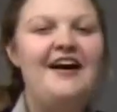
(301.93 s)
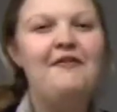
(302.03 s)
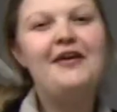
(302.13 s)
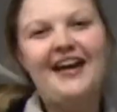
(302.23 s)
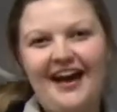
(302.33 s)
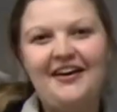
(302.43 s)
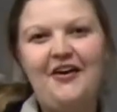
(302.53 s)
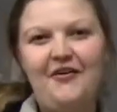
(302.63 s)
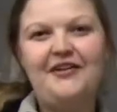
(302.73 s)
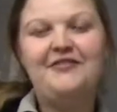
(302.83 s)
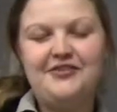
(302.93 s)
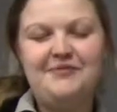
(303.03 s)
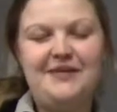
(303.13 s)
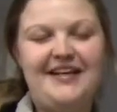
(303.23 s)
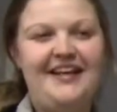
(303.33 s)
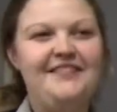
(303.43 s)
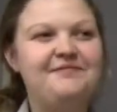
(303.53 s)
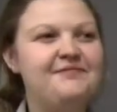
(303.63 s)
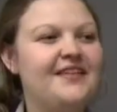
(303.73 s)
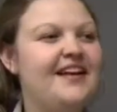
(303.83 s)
that we got going for speaking.